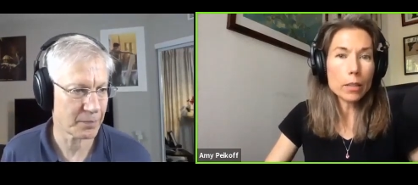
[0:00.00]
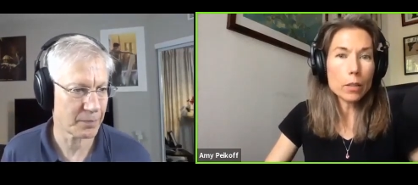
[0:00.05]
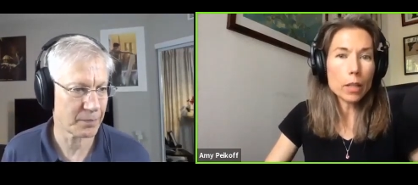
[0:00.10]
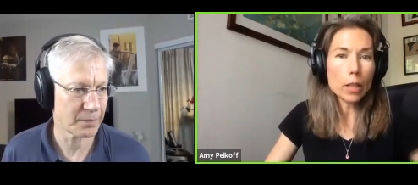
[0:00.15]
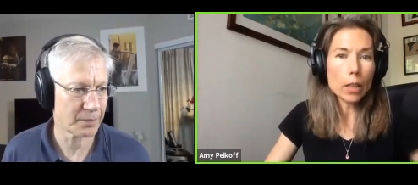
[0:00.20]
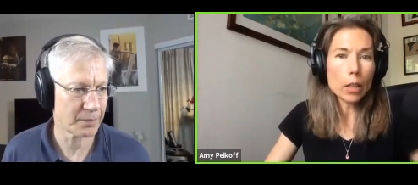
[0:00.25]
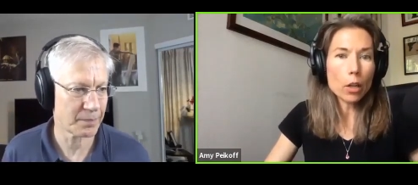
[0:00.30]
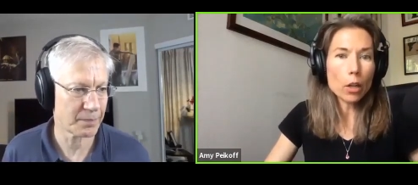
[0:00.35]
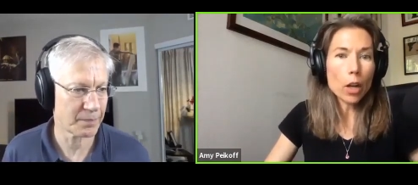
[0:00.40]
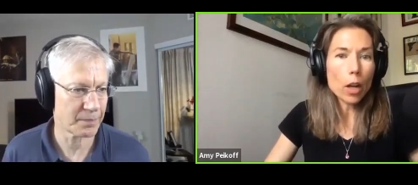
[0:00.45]

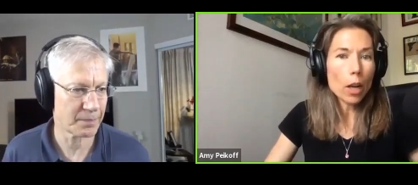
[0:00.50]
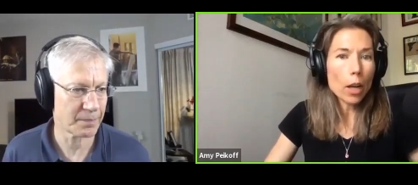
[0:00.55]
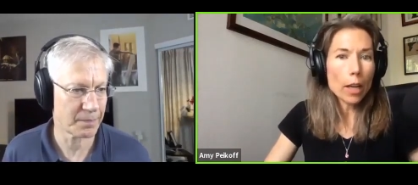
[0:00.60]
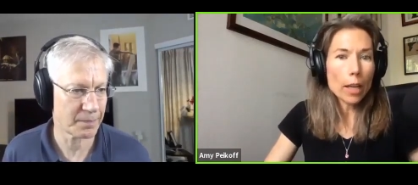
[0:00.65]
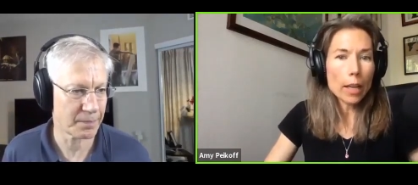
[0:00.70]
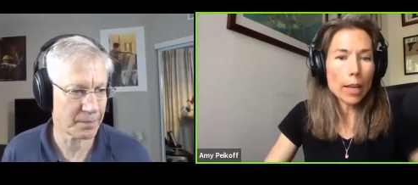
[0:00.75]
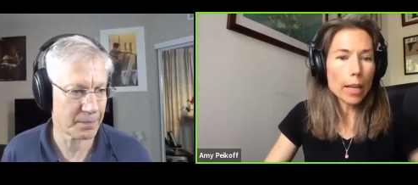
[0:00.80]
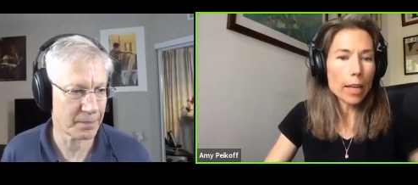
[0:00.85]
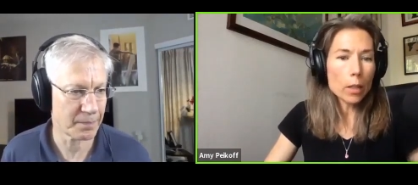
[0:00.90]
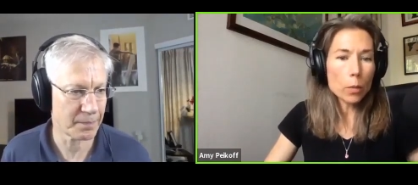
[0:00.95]
Speaker 1: he, he
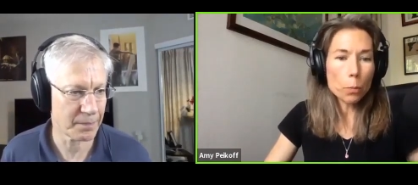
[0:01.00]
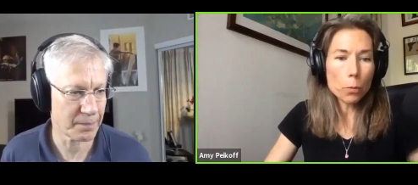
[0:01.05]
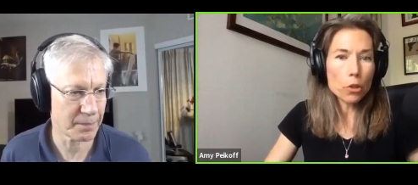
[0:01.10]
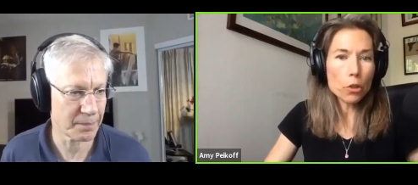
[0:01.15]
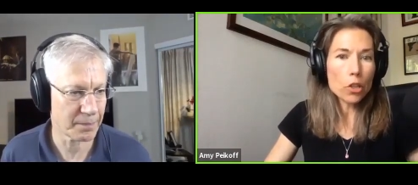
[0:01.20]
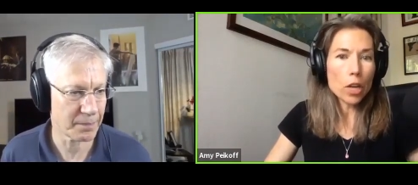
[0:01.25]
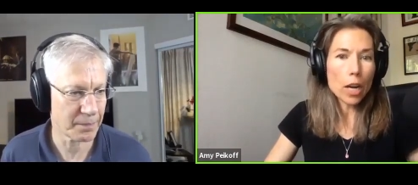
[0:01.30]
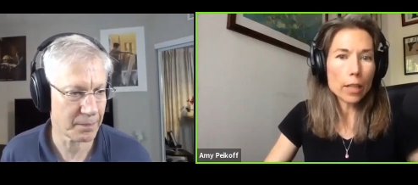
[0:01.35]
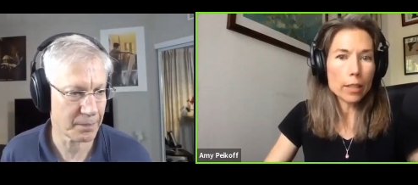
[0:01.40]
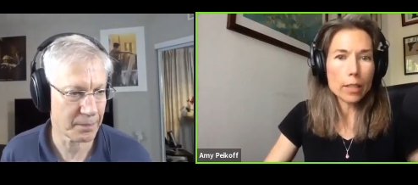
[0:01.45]
he's
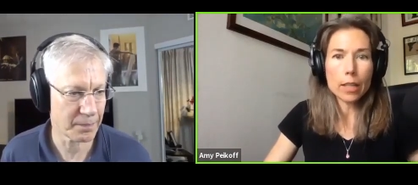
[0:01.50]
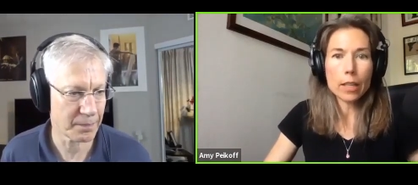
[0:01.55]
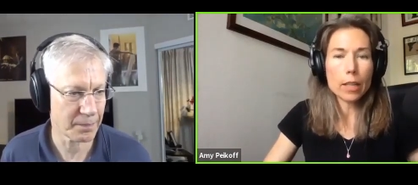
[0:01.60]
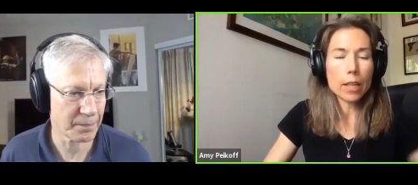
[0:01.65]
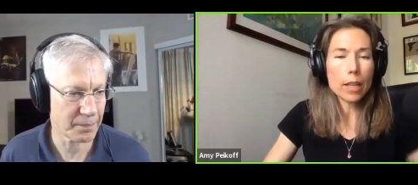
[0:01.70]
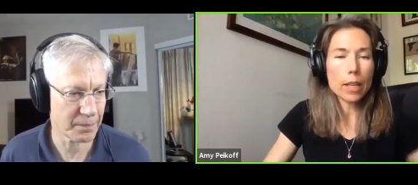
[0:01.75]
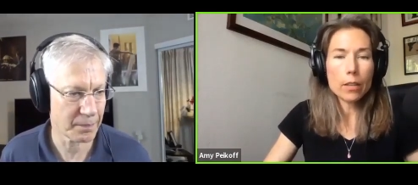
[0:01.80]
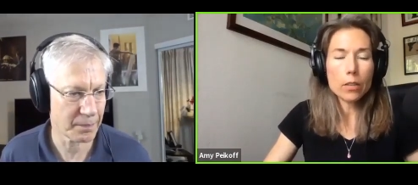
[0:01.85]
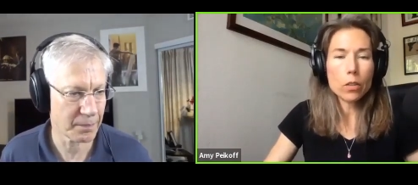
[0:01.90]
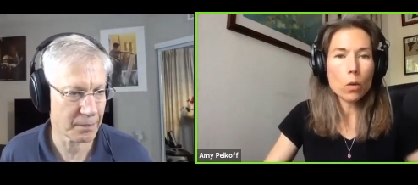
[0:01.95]
projecting
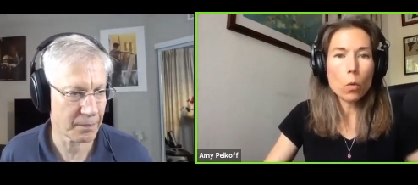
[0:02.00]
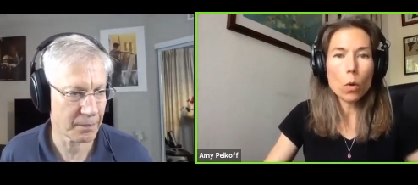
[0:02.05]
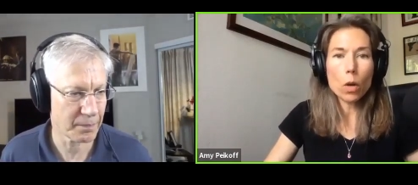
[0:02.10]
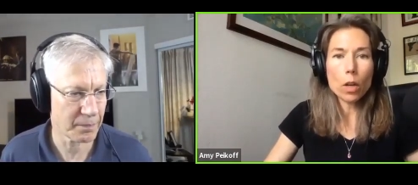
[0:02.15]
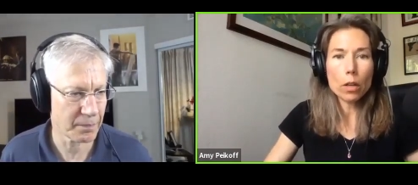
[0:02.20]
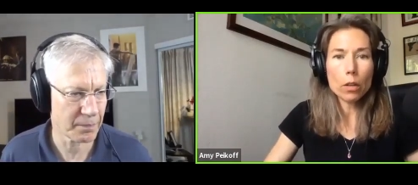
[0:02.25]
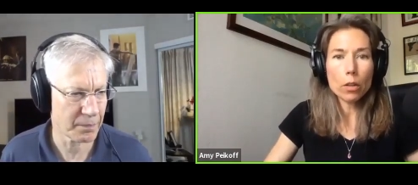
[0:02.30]
he's the one